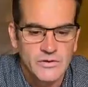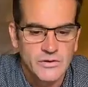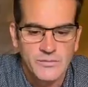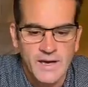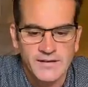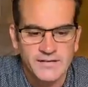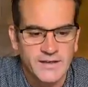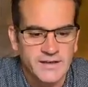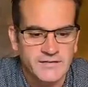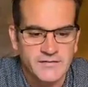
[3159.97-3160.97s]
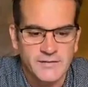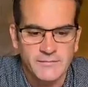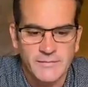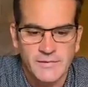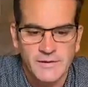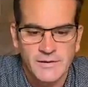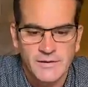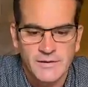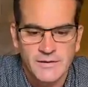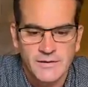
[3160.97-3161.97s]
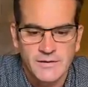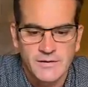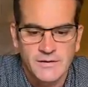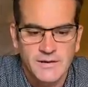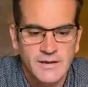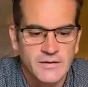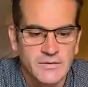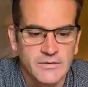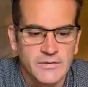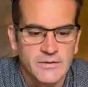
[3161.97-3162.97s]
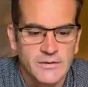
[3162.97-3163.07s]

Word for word: Who buys an ice cream? Okay, who?